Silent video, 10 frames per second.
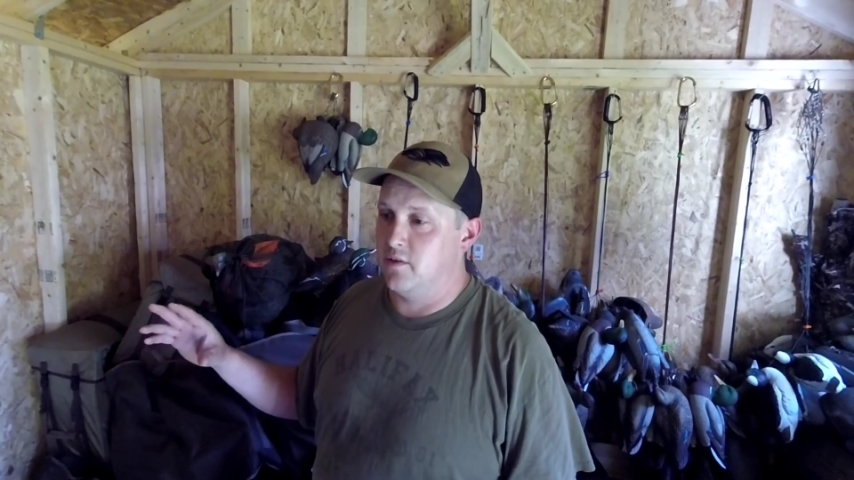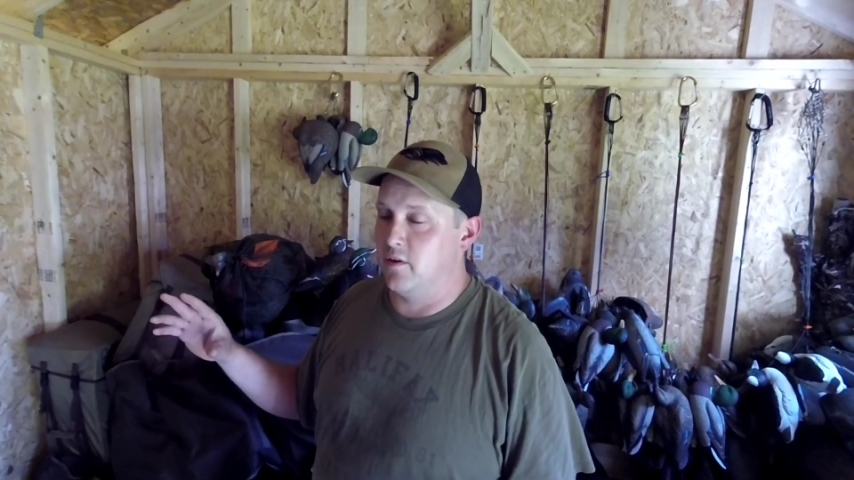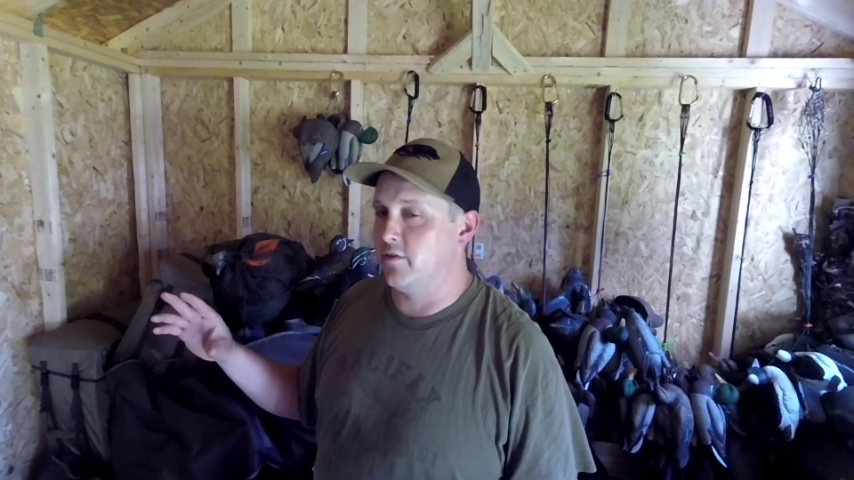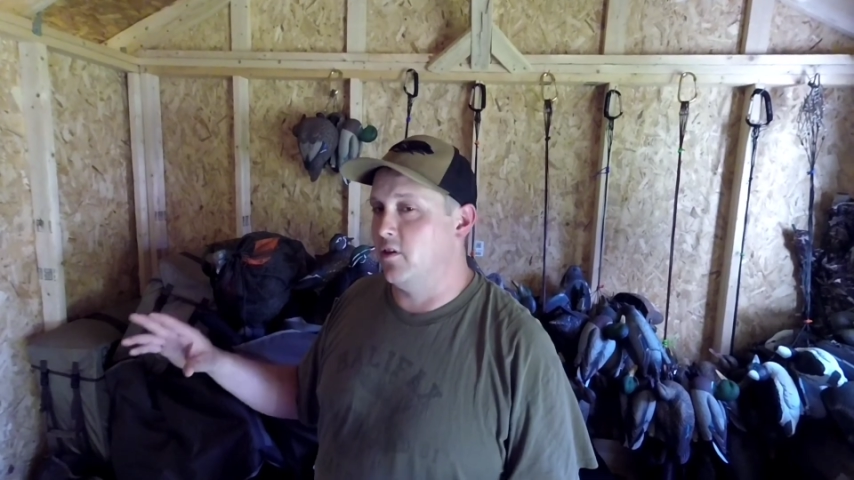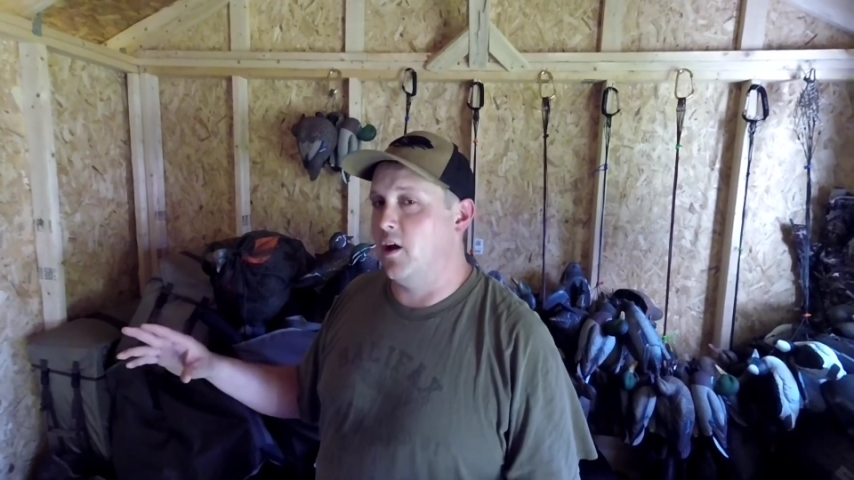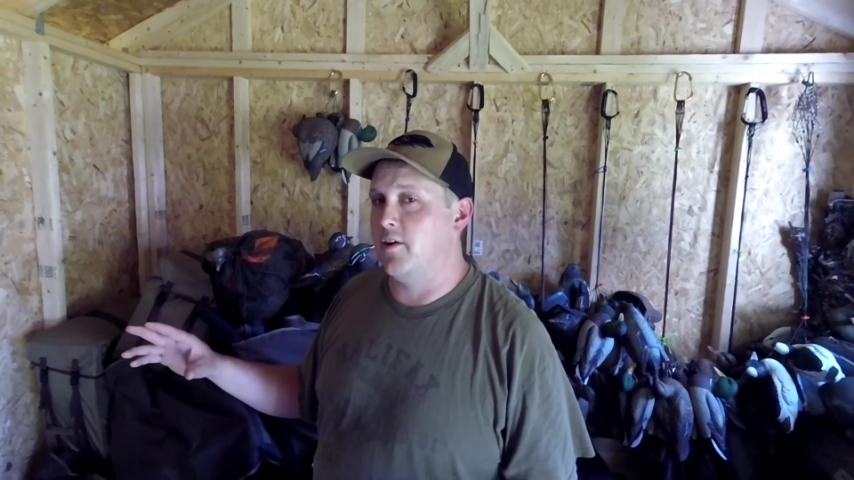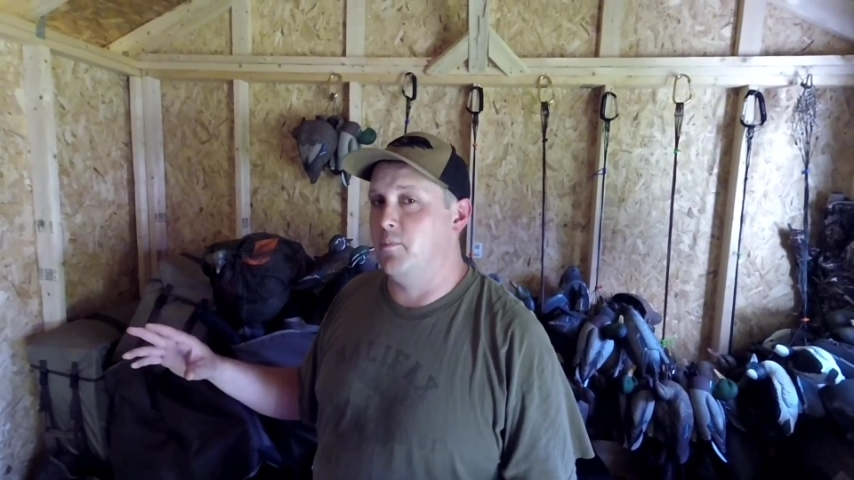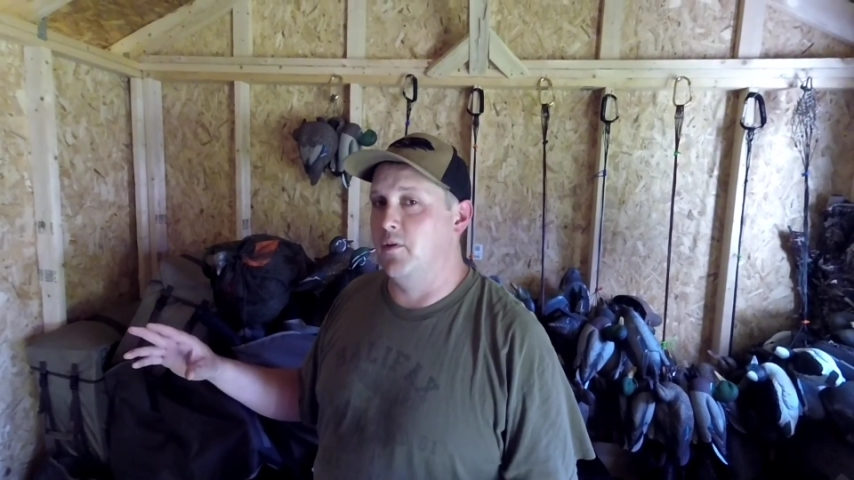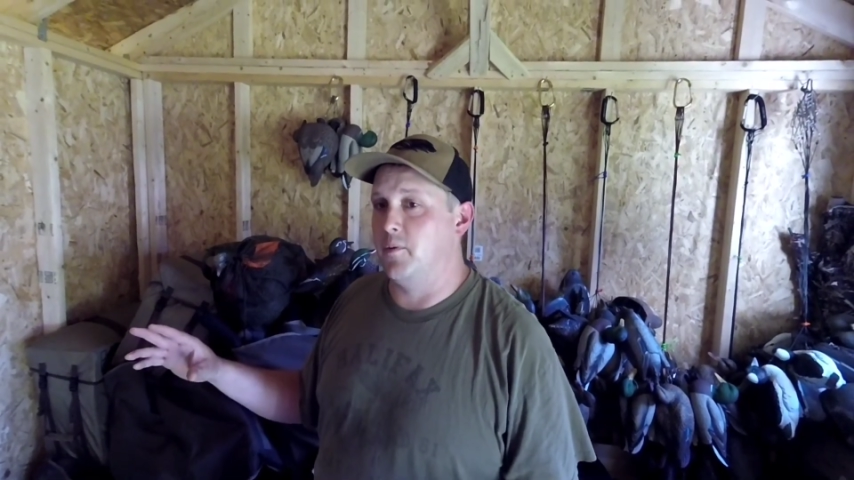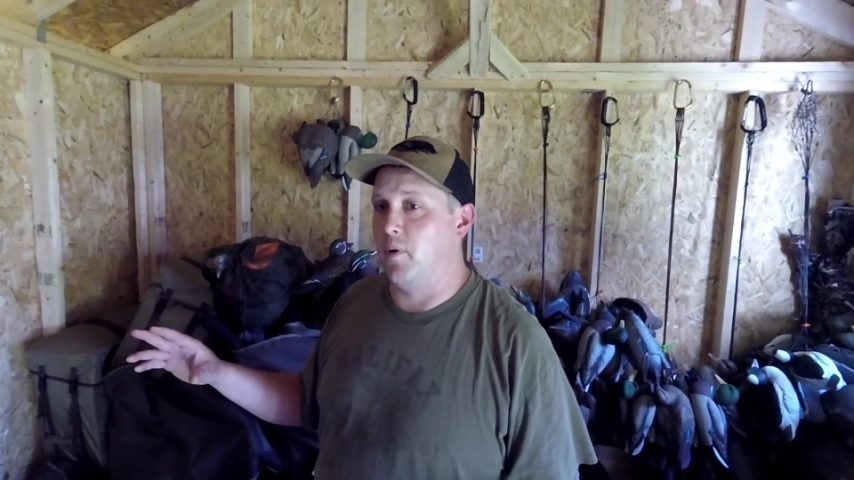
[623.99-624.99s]
there is a lot of
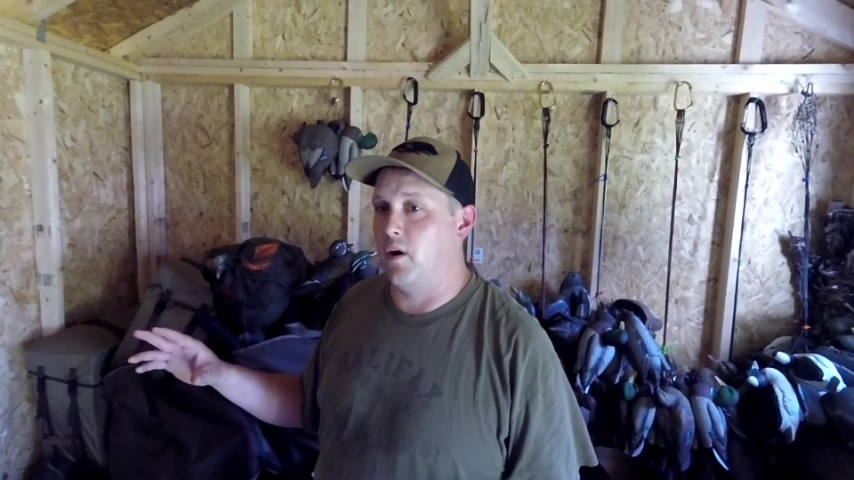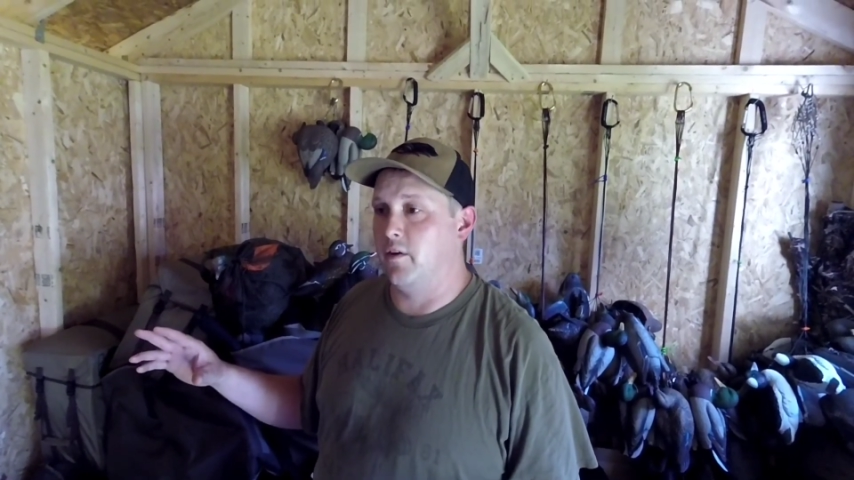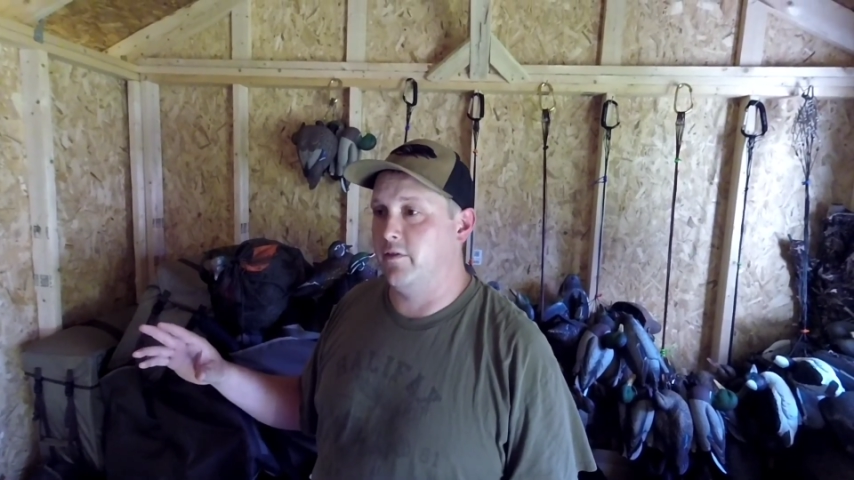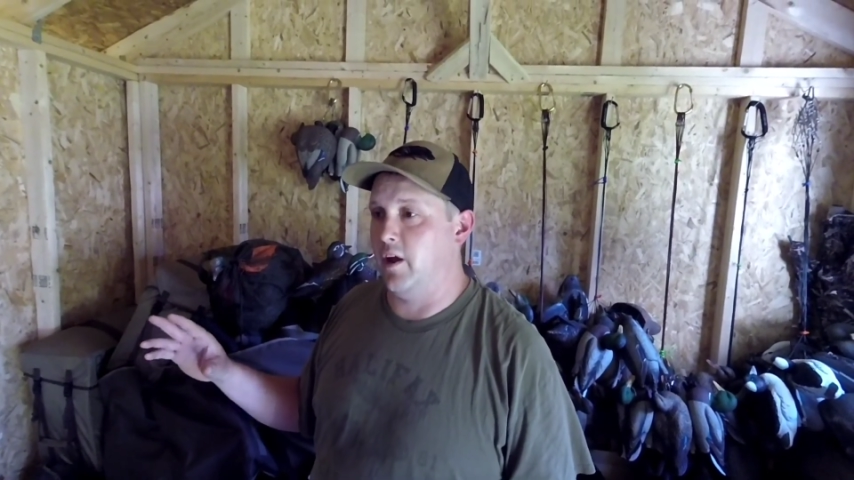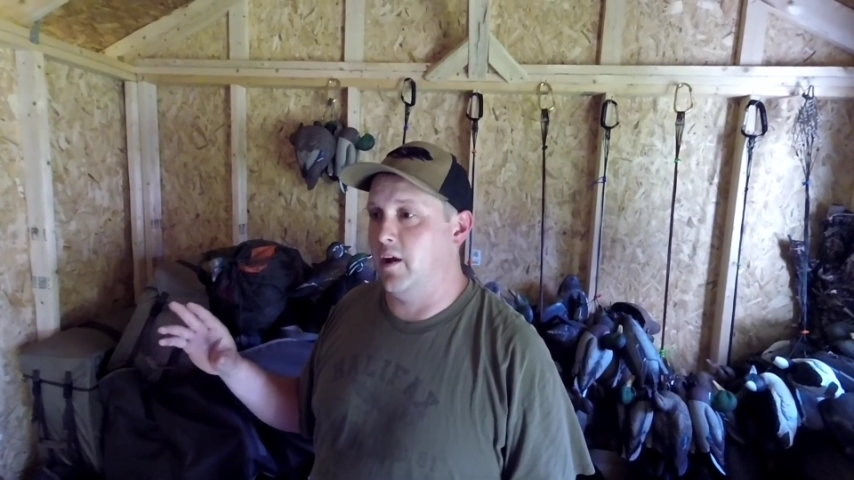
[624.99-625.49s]
moving parts,